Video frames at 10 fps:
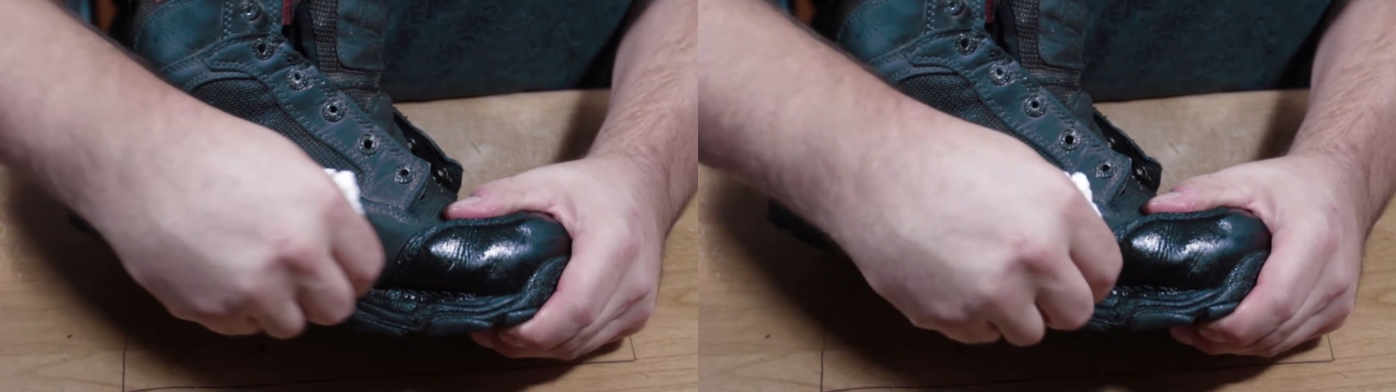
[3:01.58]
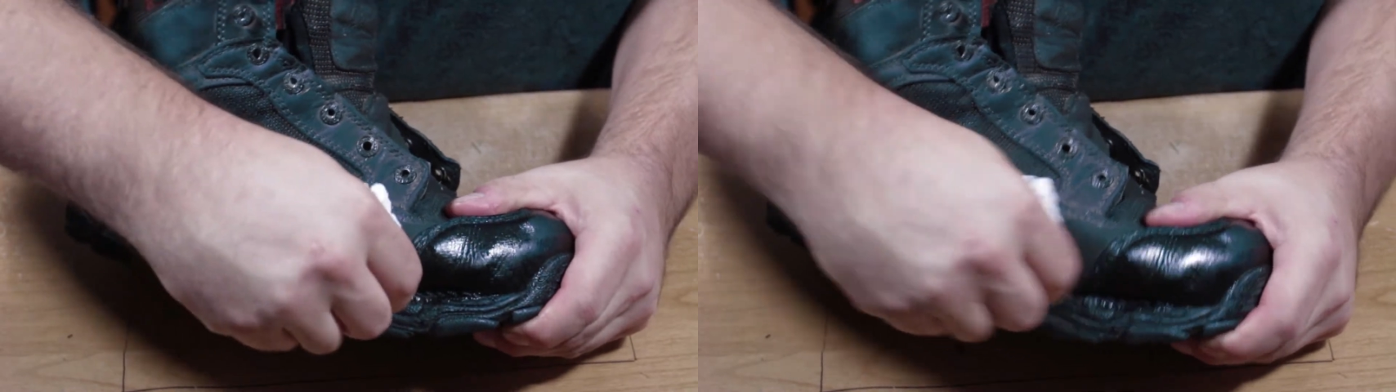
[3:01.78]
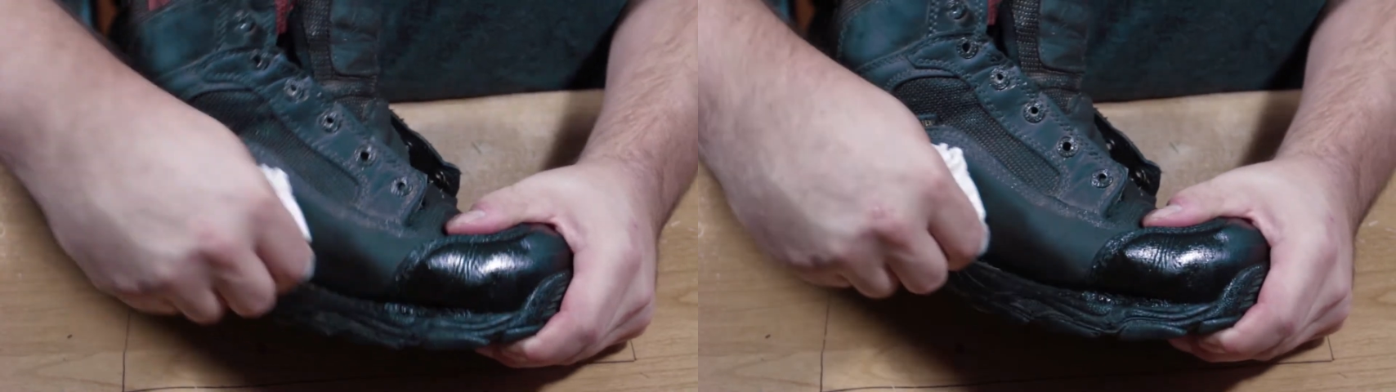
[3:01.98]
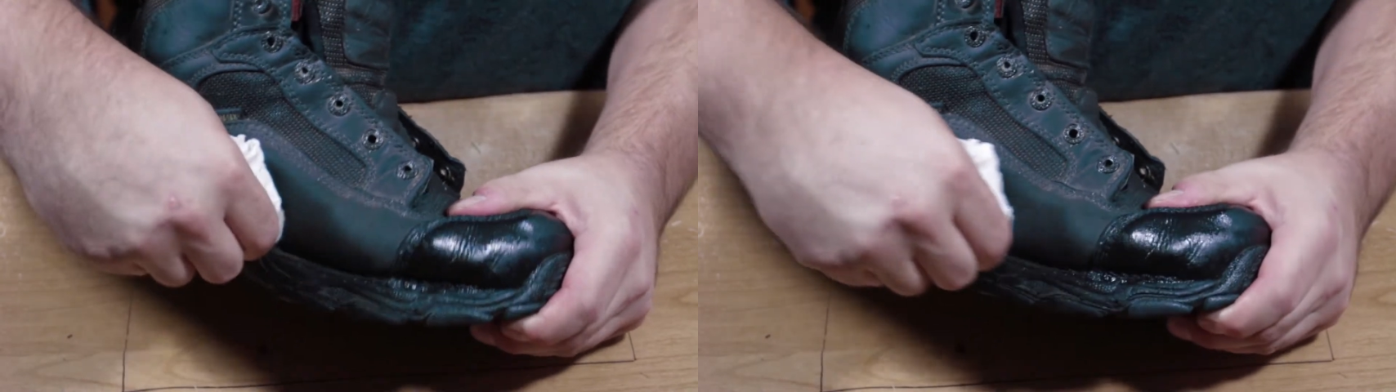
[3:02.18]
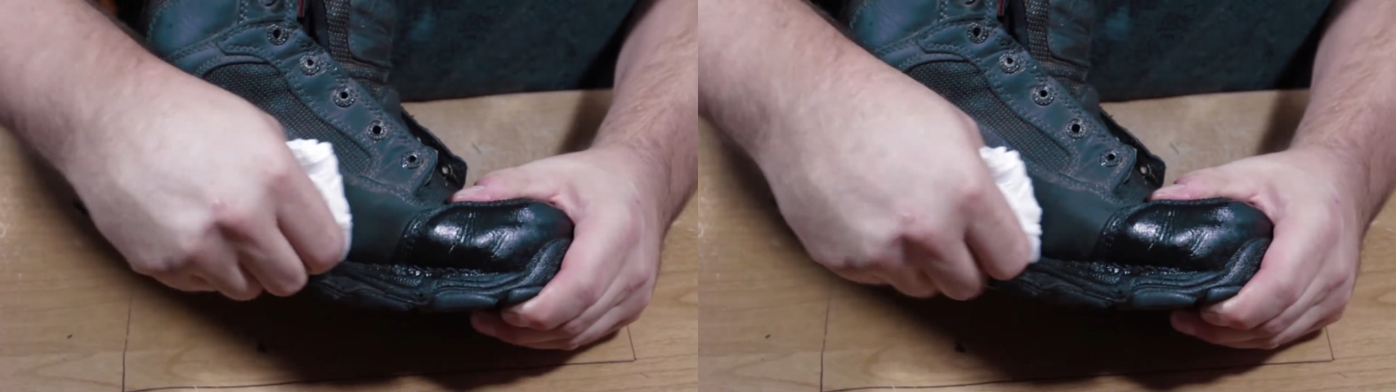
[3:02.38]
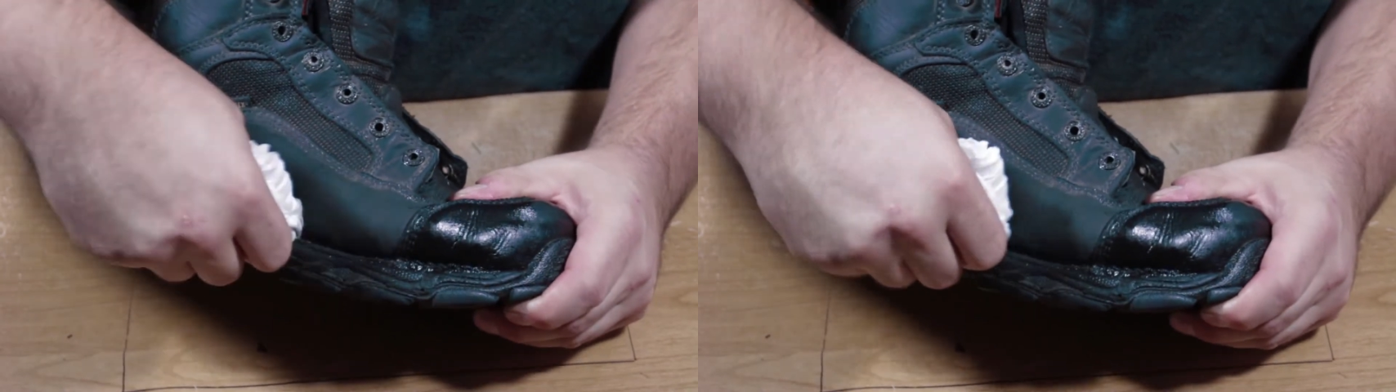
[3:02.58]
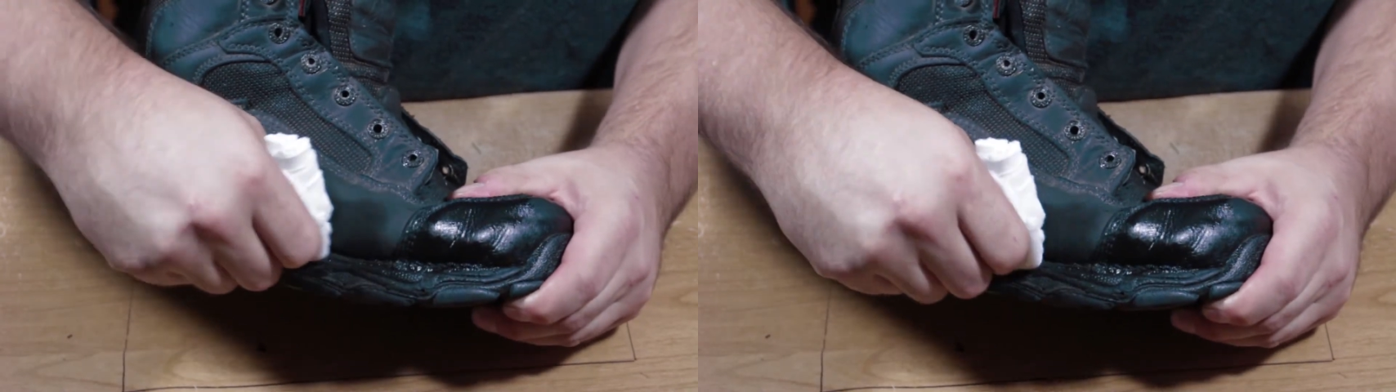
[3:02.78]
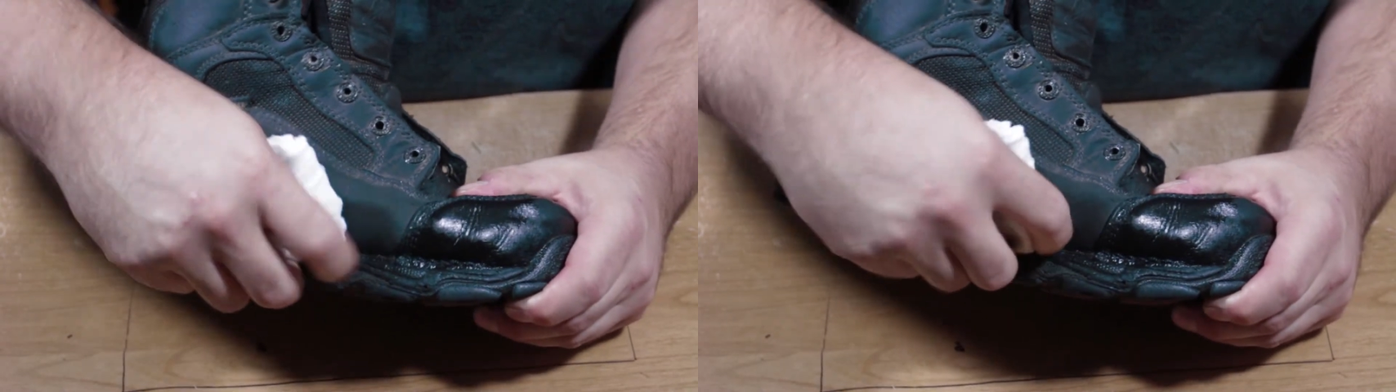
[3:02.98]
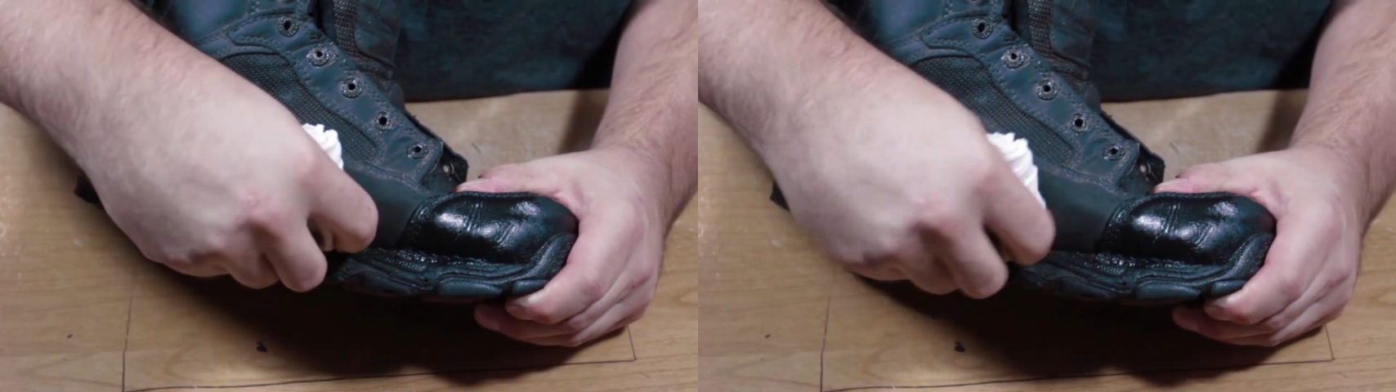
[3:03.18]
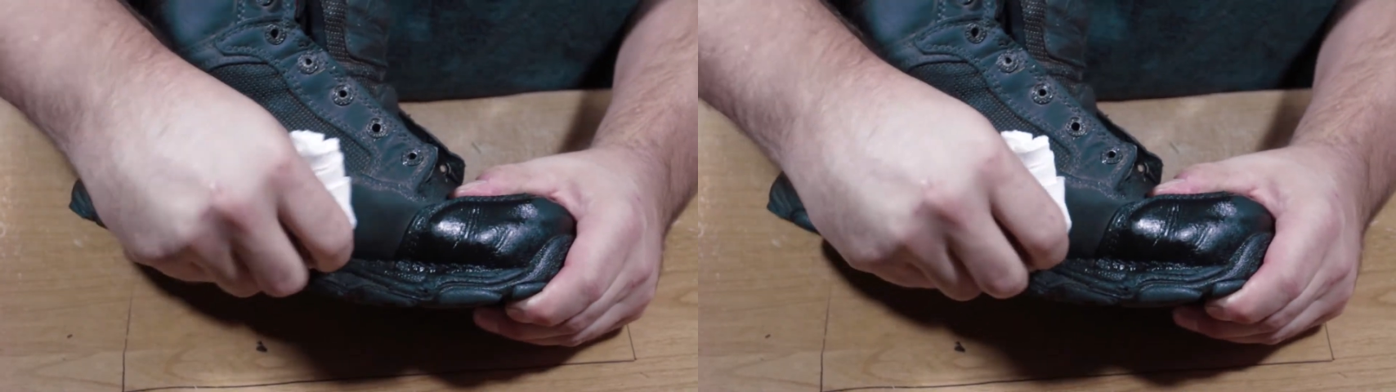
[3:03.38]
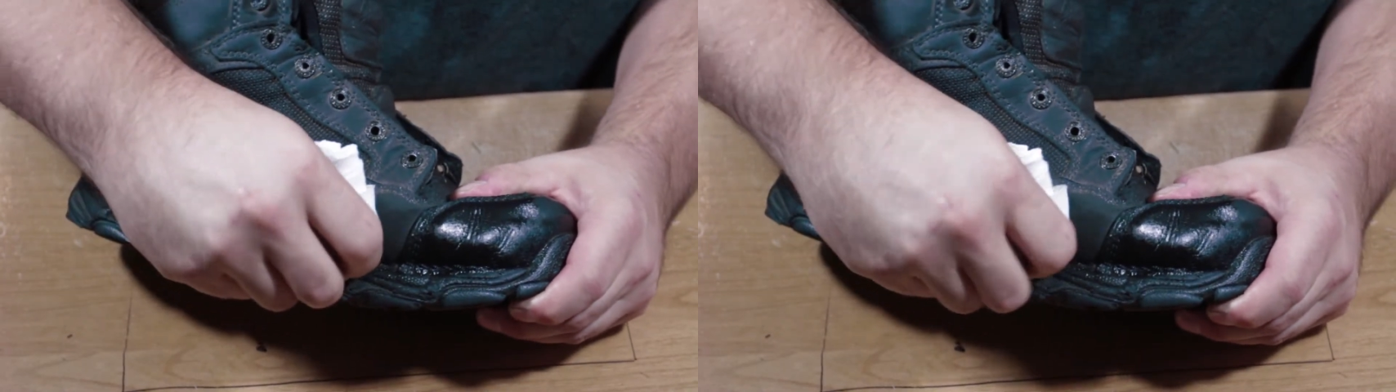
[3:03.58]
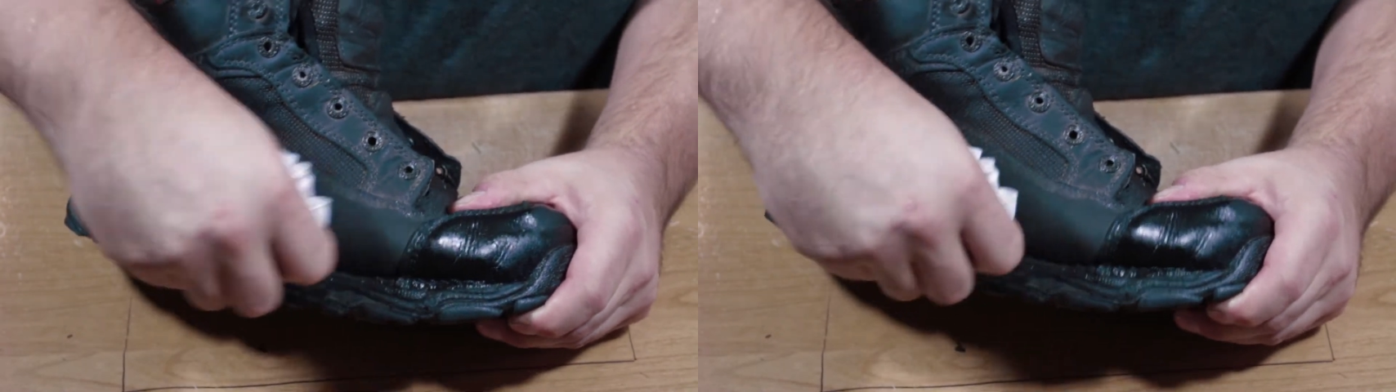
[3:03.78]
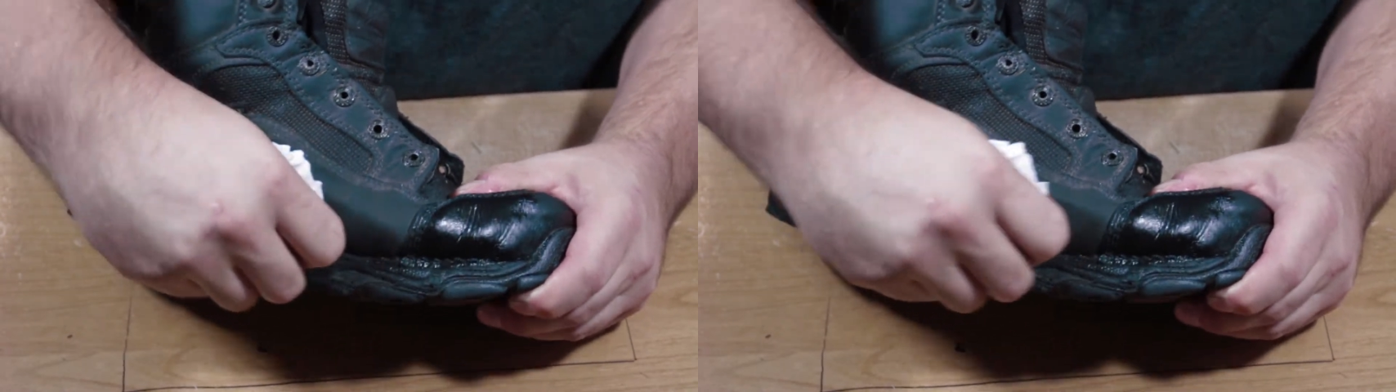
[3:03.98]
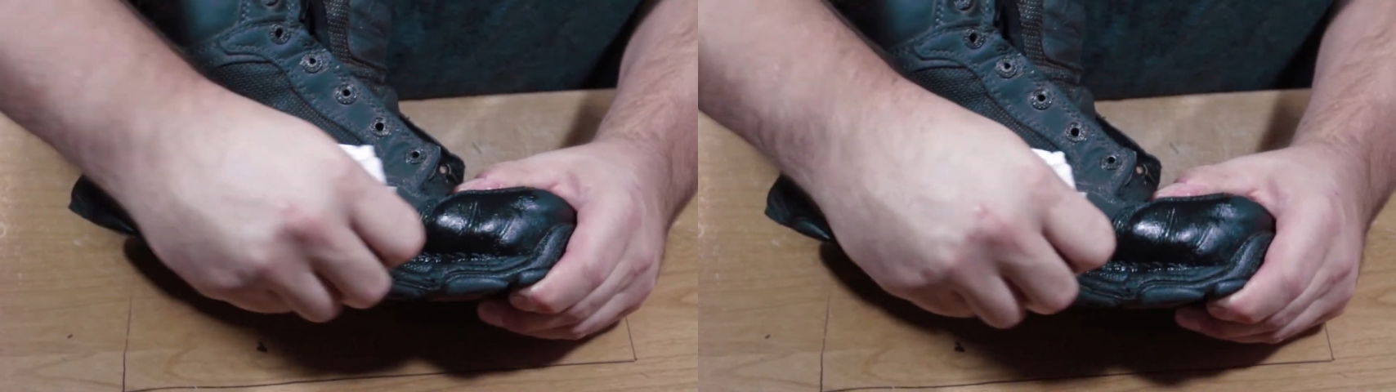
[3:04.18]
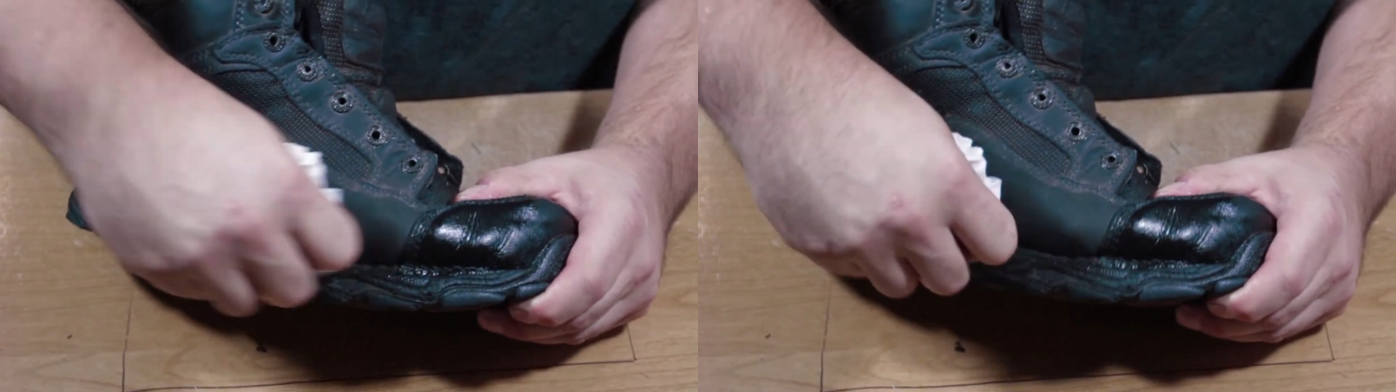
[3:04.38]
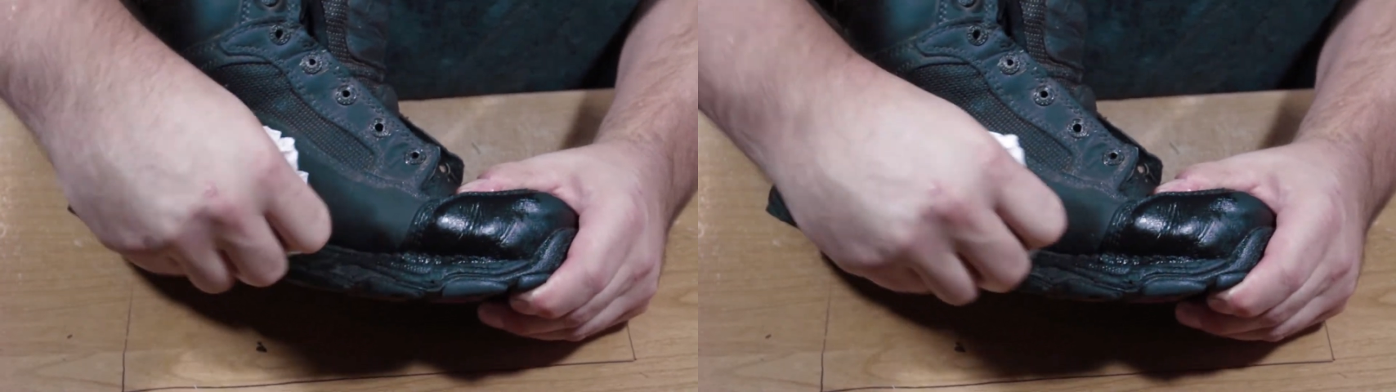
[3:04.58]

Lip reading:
No face is visible, so there are no lips to read.